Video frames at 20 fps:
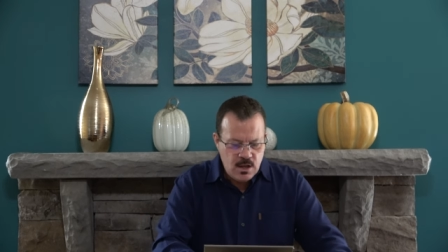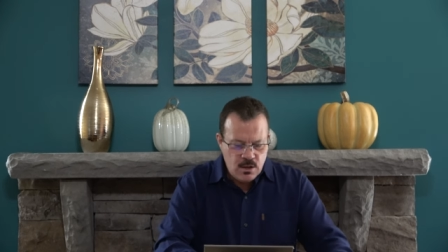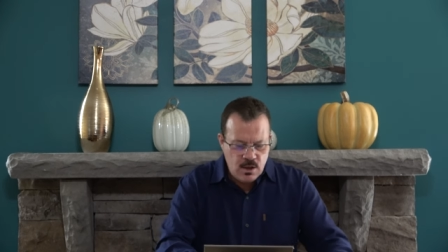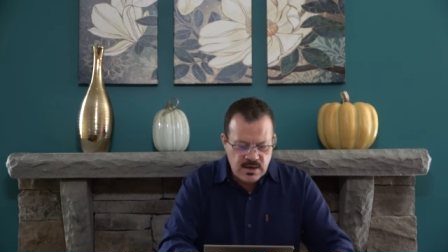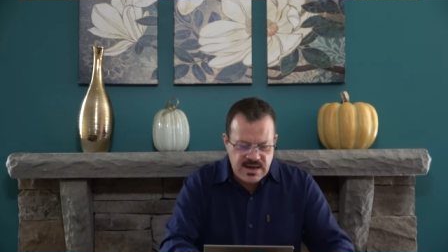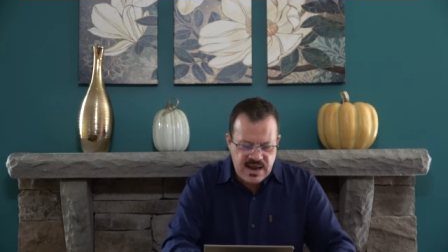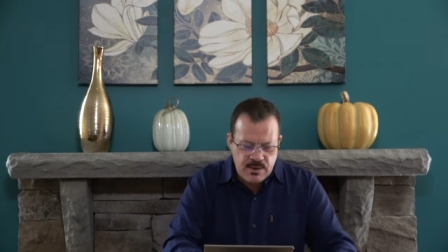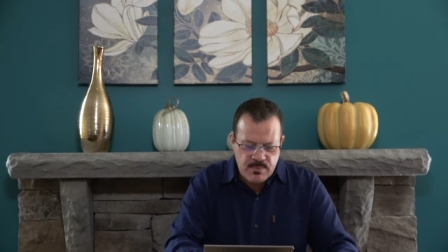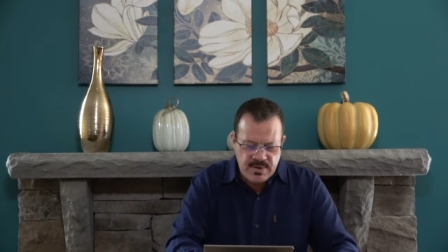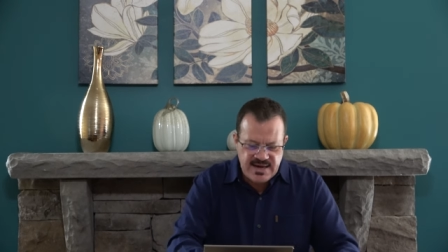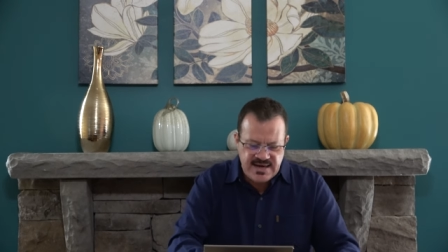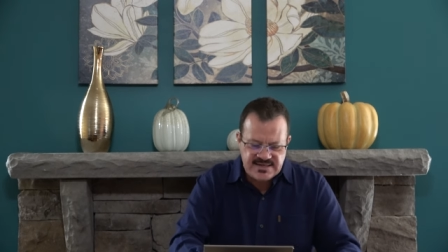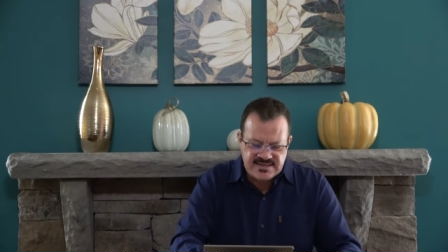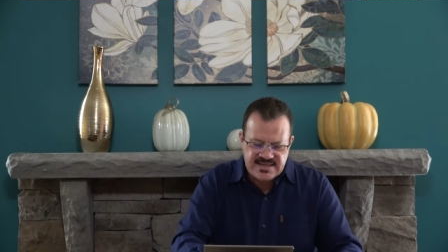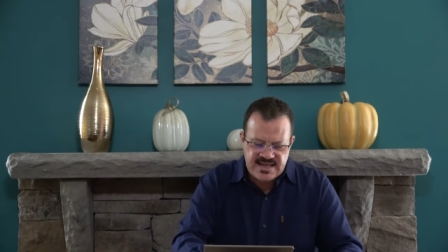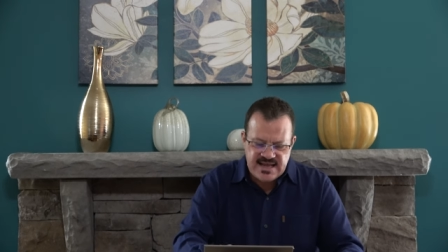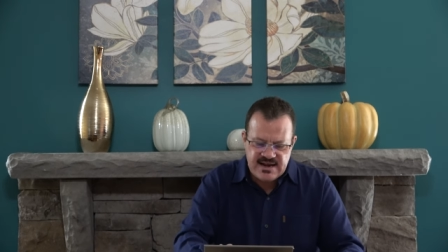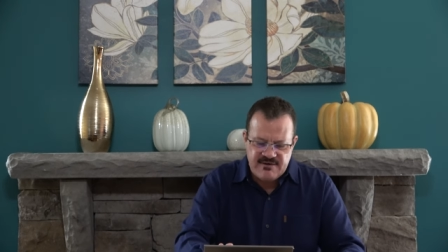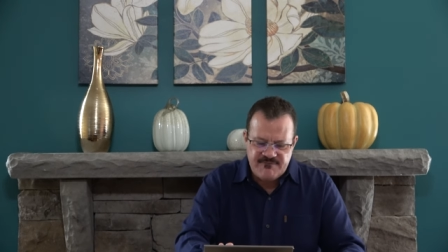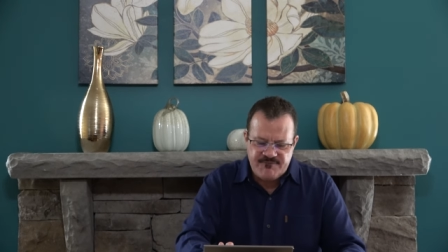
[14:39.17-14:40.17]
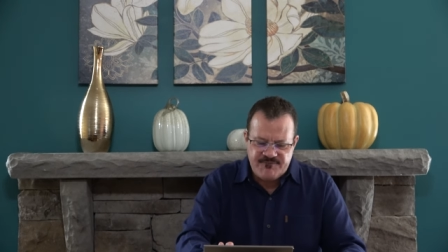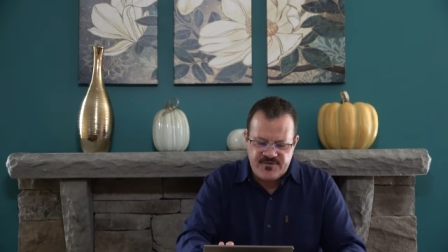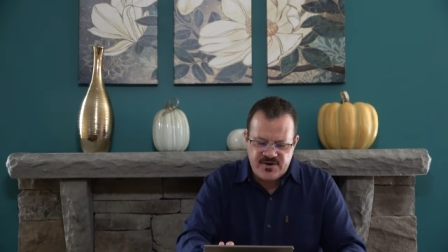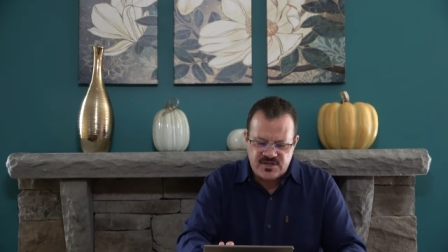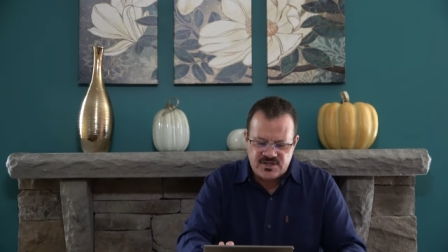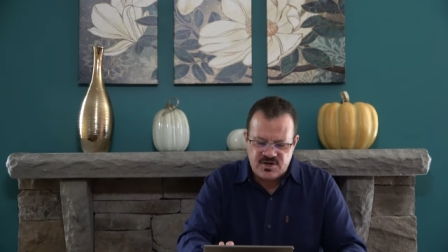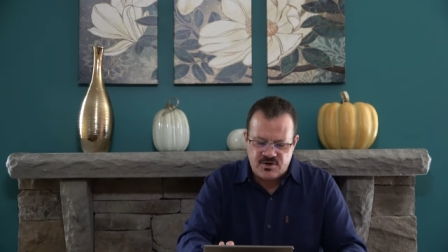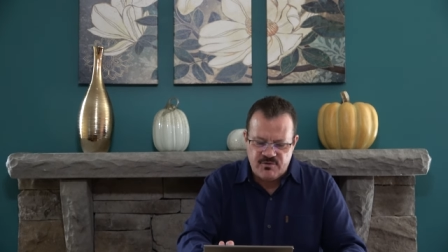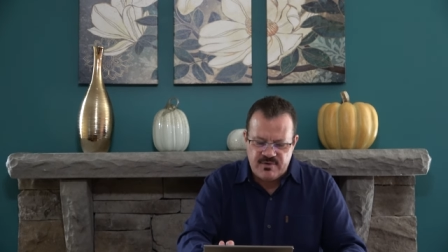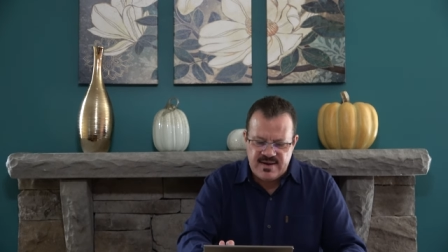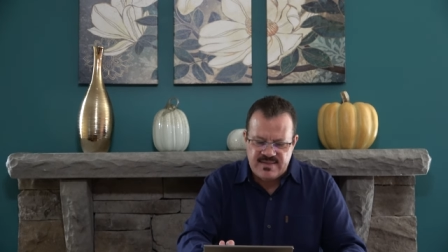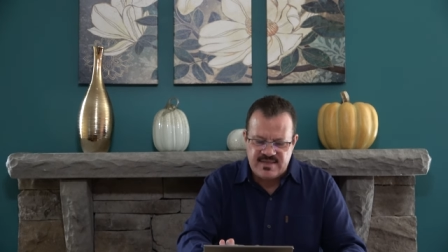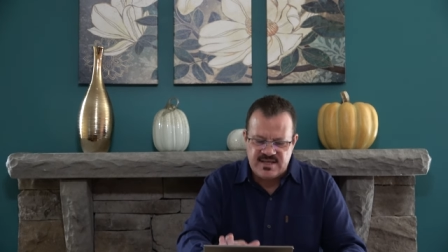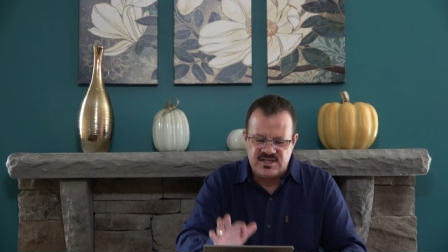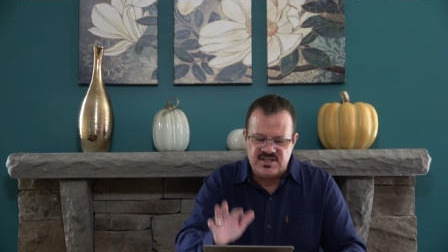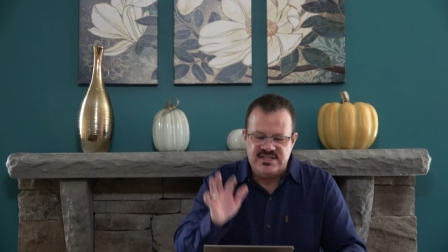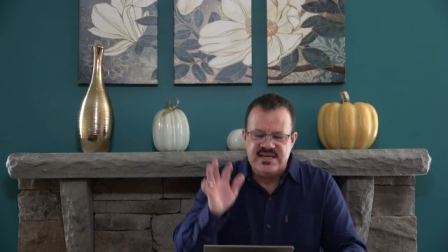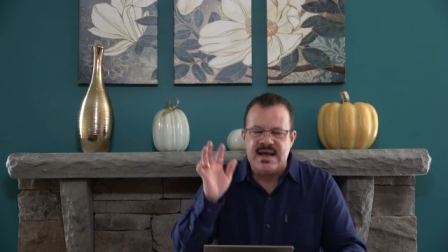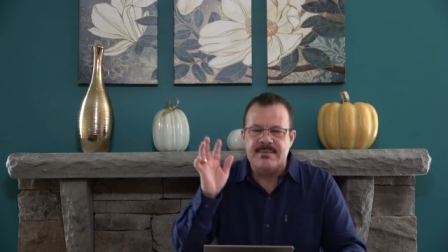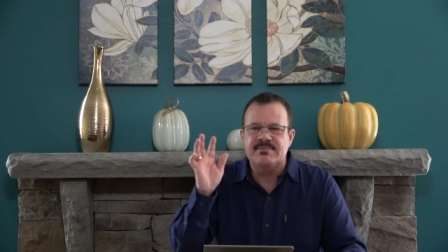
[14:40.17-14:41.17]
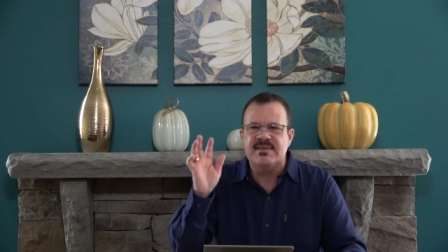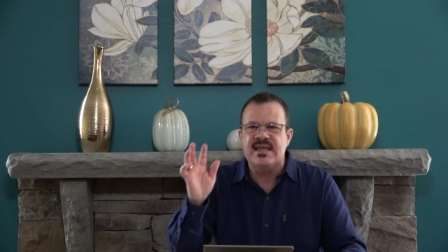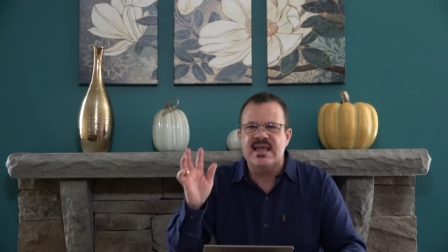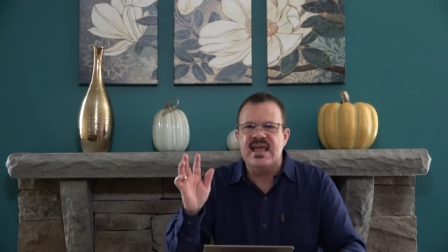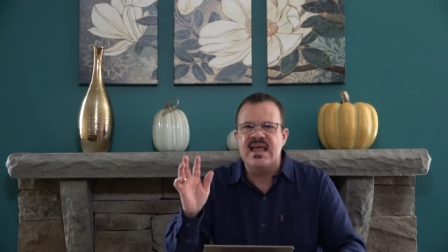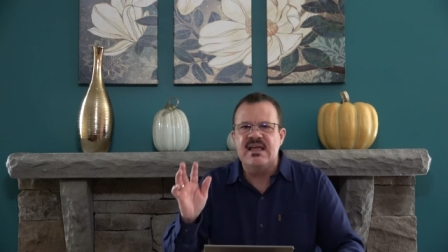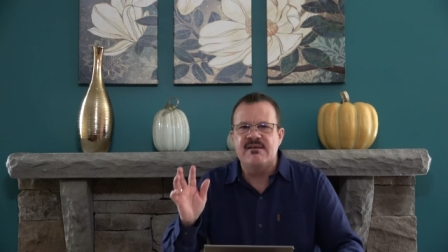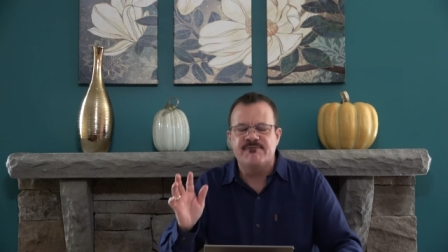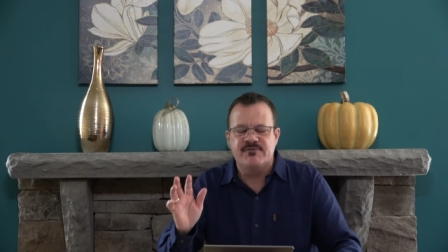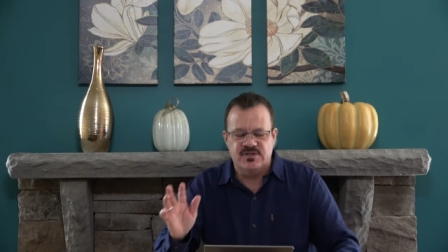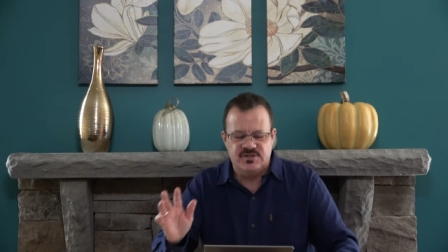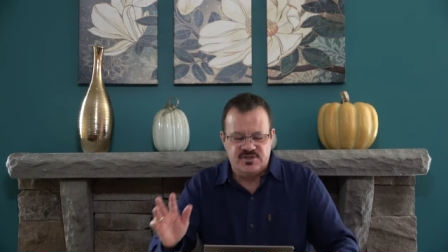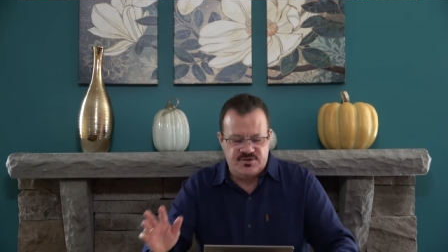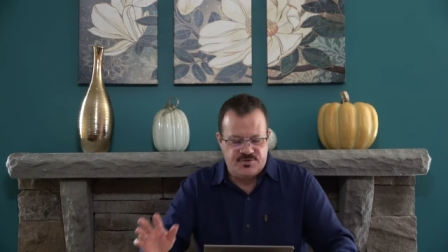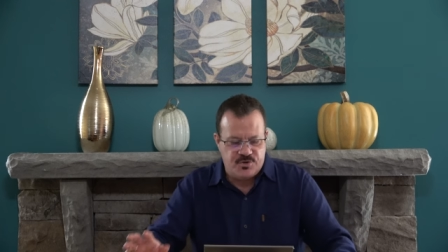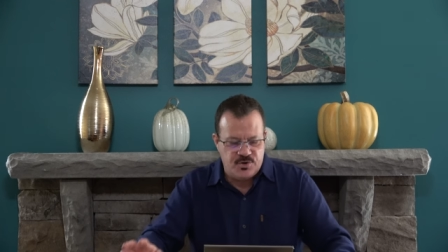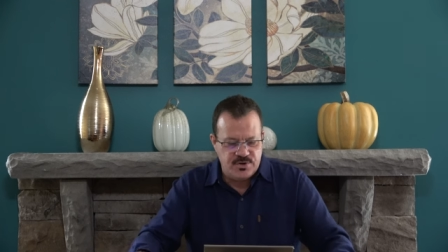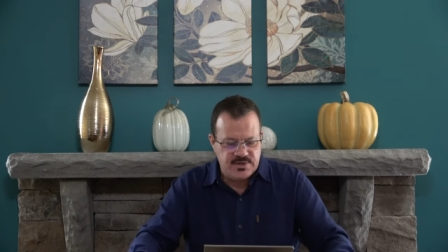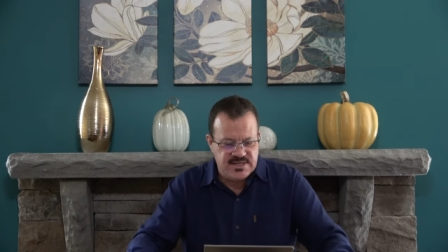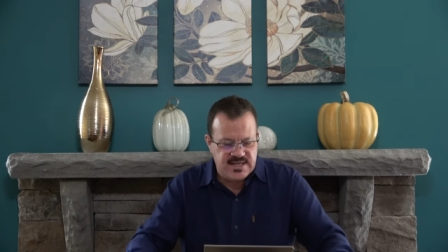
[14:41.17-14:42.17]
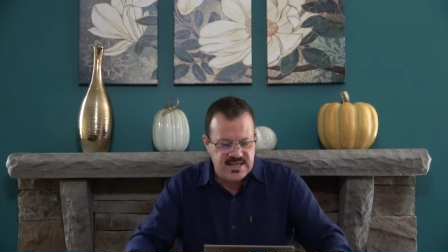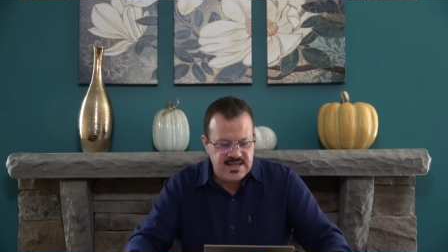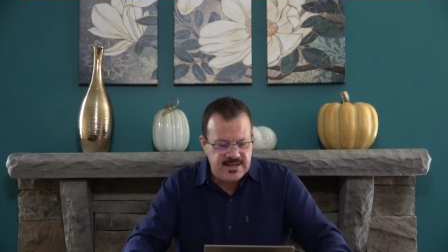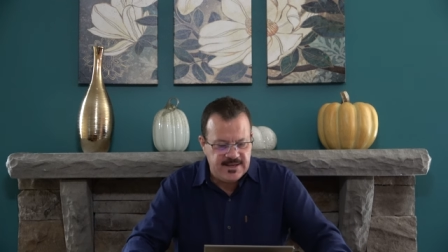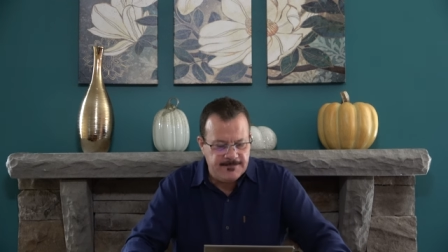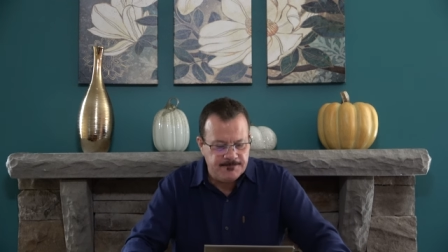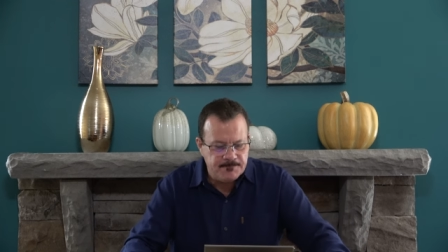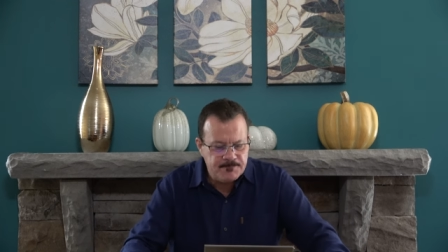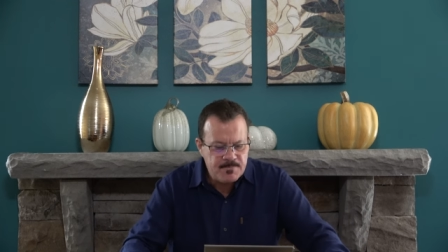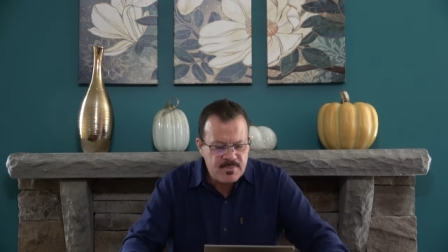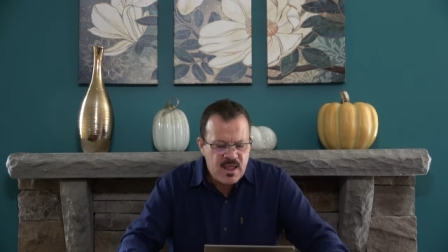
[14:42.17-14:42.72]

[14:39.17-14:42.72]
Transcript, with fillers: Look at what he said in 1 Corinthians chapter 8, verse 13.